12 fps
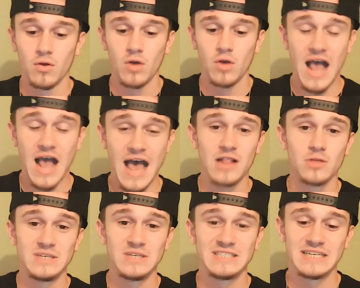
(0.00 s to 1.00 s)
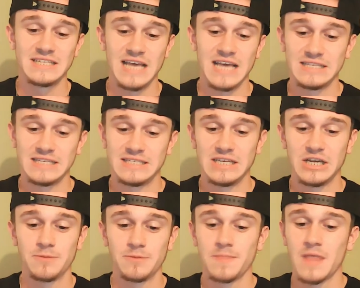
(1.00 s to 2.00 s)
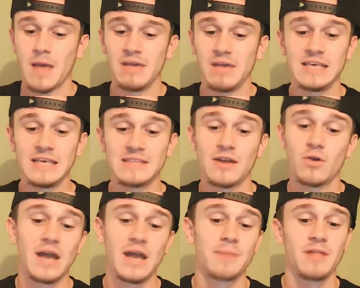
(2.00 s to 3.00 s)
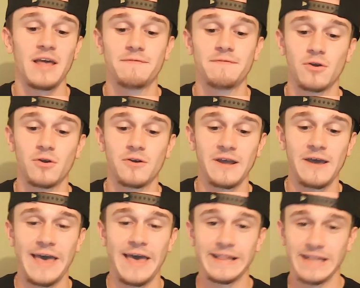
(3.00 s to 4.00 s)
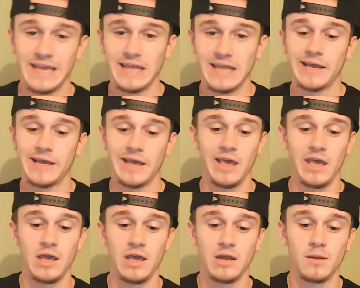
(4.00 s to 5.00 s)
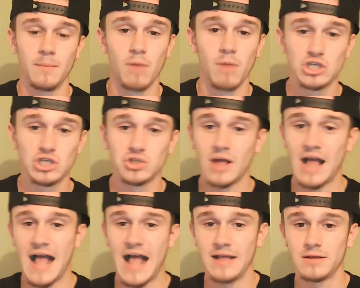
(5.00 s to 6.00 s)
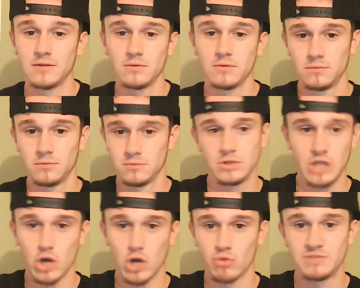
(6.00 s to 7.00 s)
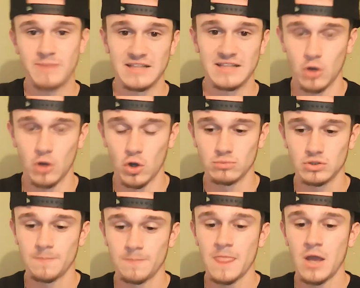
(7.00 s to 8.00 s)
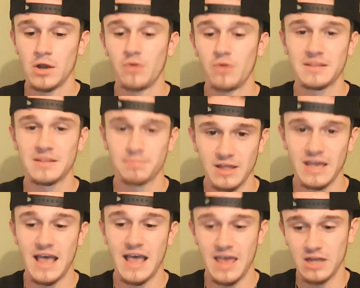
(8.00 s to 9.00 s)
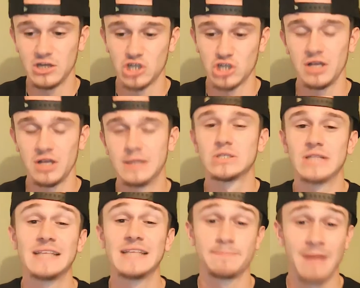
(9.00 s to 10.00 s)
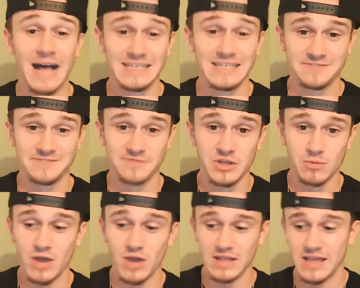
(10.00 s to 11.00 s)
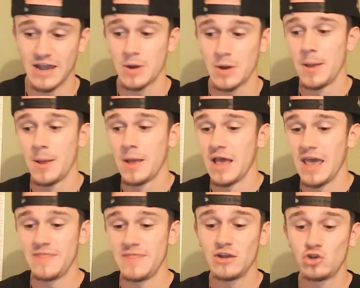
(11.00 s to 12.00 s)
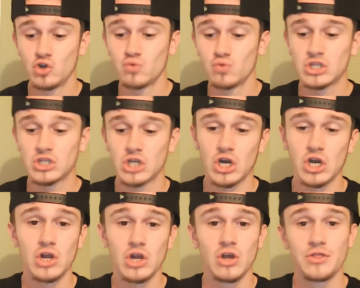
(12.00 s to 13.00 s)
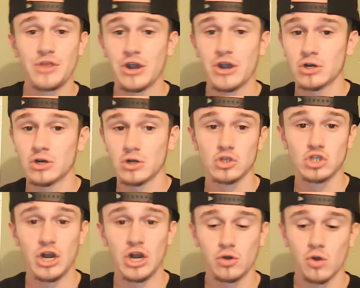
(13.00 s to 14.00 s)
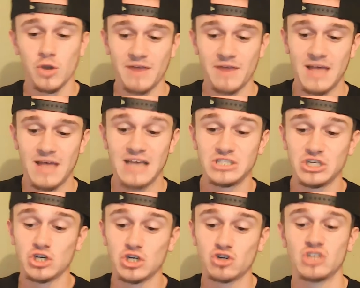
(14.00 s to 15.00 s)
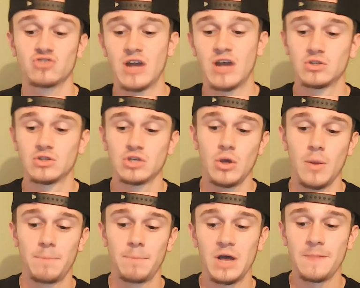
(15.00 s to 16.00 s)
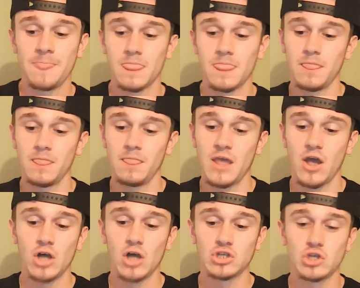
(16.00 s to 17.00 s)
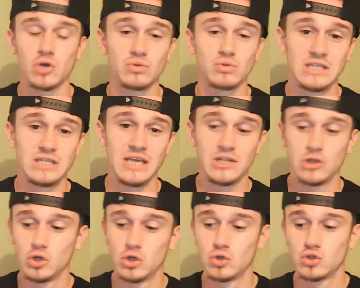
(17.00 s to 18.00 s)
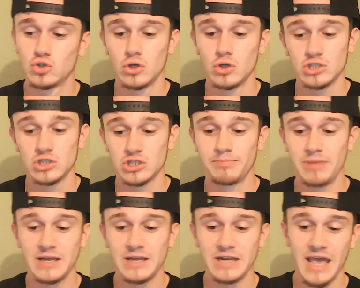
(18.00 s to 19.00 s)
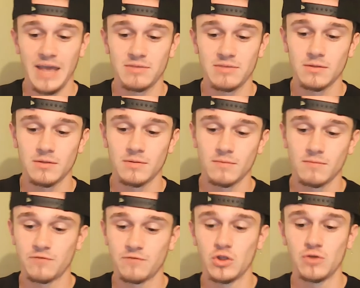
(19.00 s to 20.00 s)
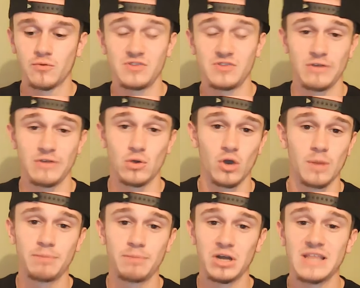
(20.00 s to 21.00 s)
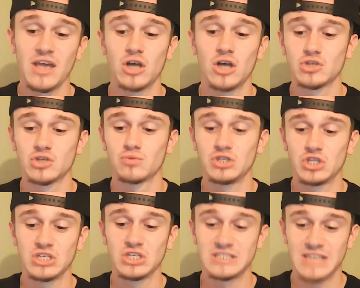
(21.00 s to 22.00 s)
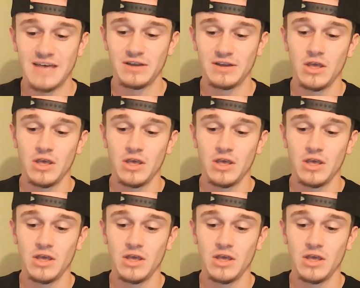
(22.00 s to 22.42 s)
at Louisiana Tech this year. I mean, at least they don't got to play Florida Atlantic and Marshall at their respective homes. No, they get to play in Charlotte, so that's a positive for them right there. And they do return their starting quarterback from last year, Chris Reynolds, but they also did lose some big names for the receiving corps, but they also returned 7